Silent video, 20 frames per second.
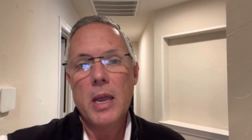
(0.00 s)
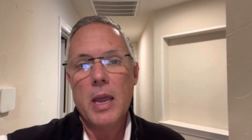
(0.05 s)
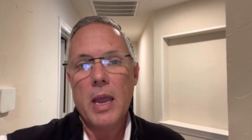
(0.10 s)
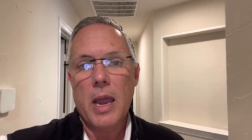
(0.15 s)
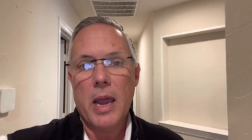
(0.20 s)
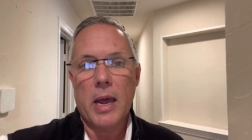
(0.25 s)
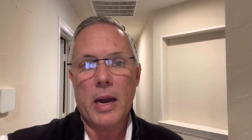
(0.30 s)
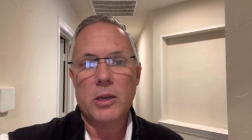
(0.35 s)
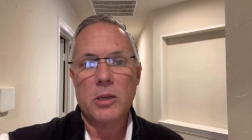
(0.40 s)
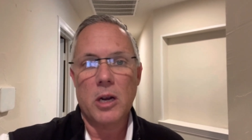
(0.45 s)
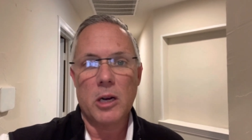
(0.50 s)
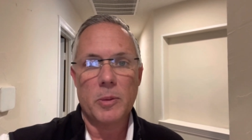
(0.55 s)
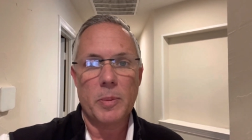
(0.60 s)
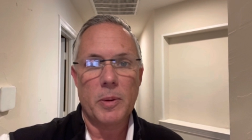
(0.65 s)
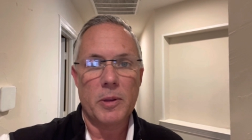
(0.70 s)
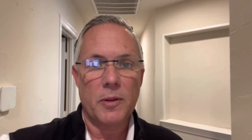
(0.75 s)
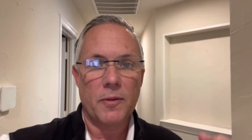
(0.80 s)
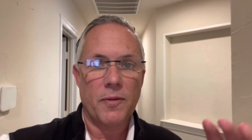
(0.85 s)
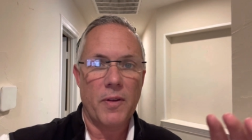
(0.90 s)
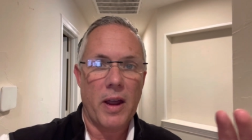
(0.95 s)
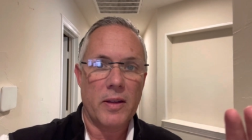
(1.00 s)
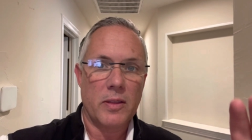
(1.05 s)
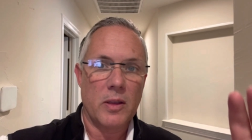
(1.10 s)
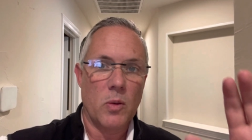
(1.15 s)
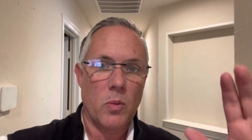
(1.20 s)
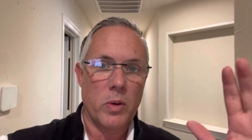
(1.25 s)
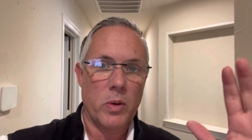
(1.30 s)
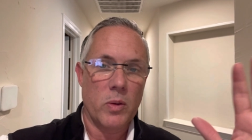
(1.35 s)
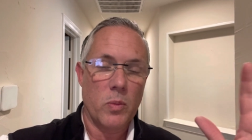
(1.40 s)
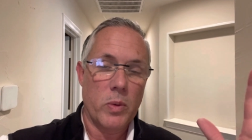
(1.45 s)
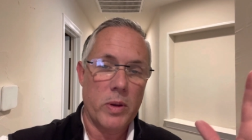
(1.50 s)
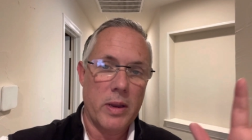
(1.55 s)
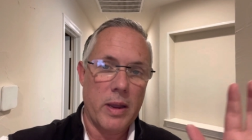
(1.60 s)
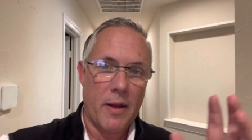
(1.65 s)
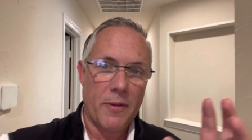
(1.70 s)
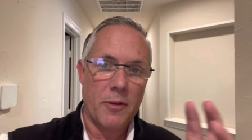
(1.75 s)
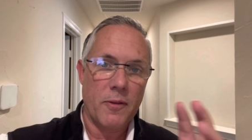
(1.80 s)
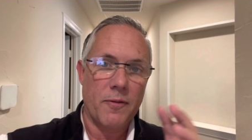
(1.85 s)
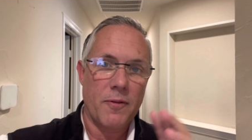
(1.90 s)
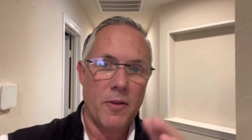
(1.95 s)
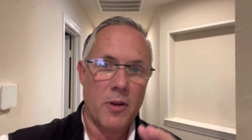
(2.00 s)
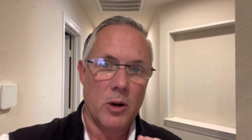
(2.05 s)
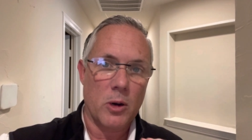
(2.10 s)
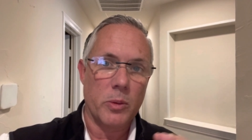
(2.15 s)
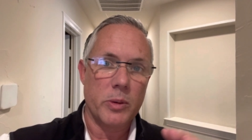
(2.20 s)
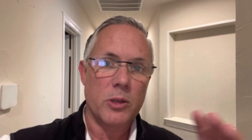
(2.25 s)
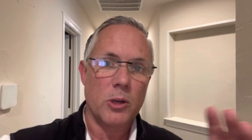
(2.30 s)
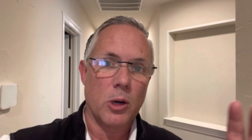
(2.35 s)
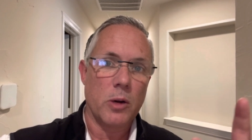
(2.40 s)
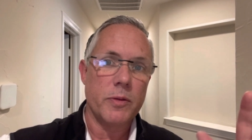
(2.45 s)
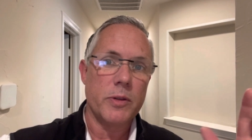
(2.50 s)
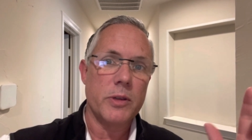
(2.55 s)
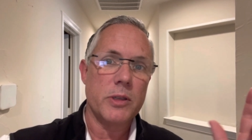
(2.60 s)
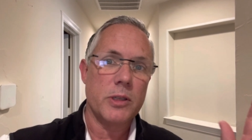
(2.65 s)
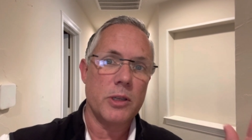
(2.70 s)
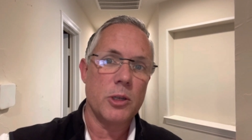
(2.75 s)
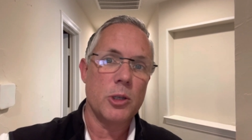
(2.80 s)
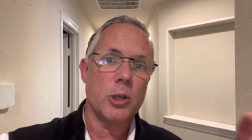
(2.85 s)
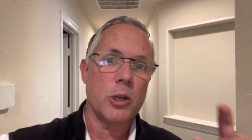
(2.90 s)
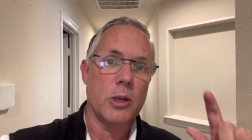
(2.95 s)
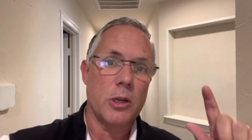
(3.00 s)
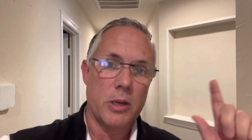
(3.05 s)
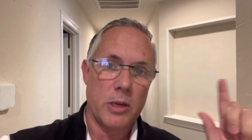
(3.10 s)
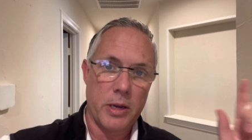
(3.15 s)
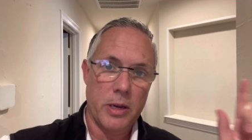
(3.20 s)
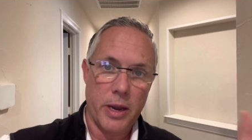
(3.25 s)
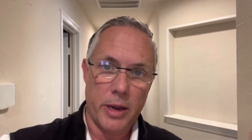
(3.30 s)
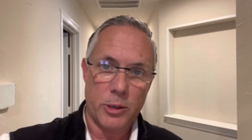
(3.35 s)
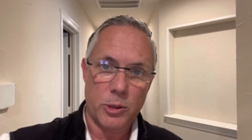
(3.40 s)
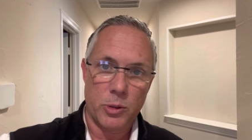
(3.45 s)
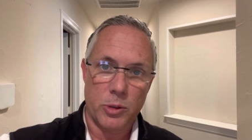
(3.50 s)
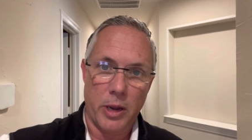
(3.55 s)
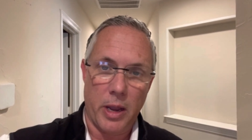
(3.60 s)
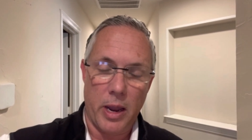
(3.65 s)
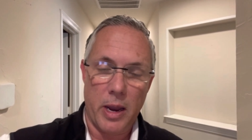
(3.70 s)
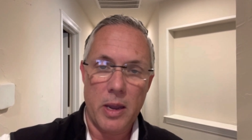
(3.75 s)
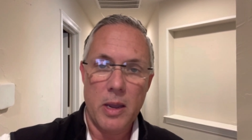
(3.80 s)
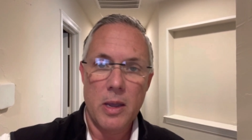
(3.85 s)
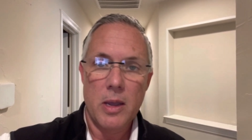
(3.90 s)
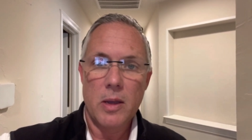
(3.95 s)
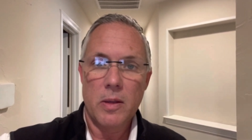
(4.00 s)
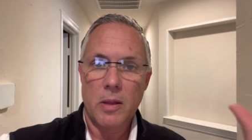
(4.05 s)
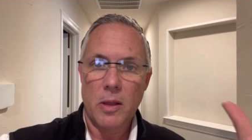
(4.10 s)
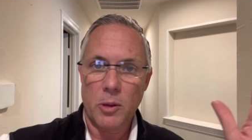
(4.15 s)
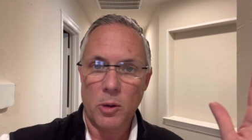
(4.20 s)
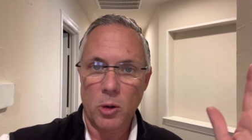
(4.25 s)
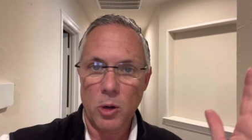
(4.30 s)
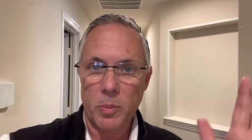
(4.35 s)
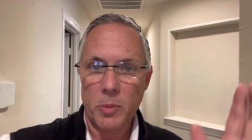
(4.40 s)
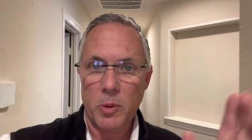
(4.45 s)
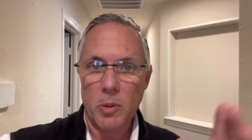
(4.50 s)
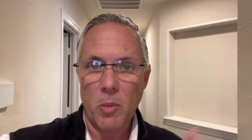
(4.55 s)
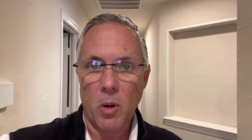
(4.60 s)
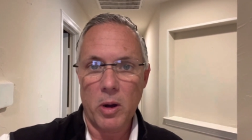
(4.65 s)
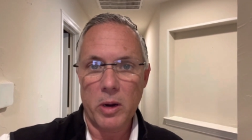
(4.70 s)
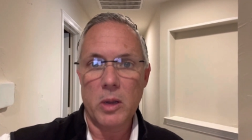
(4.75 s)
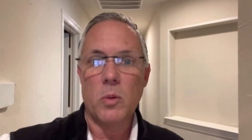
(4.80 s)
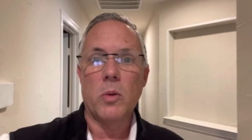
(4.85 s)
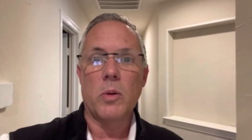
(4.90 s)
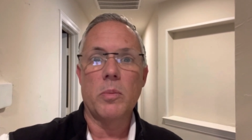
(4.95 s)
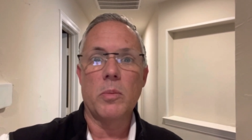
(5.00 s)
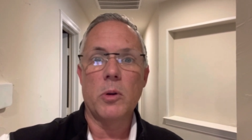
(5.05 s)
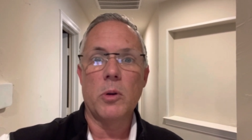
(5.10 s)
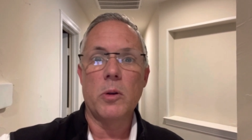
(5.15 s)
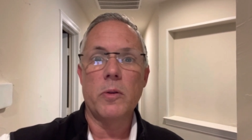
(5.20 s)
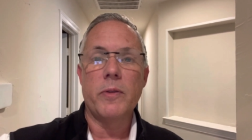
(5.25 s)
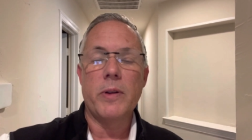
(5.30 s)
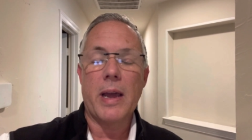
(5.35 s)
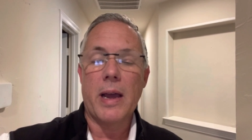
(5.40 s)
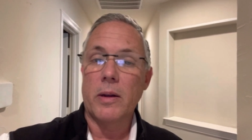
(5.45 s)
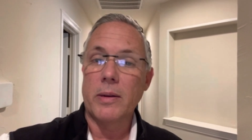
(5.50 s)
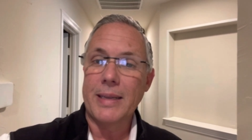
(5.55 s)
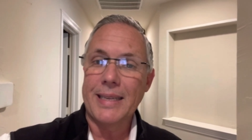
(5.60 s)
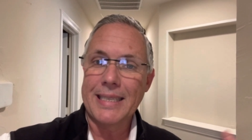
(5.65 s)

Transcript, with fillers: And I talked about the fact that when we got the Federal Reserve decision yesterday that the crypto market would move down,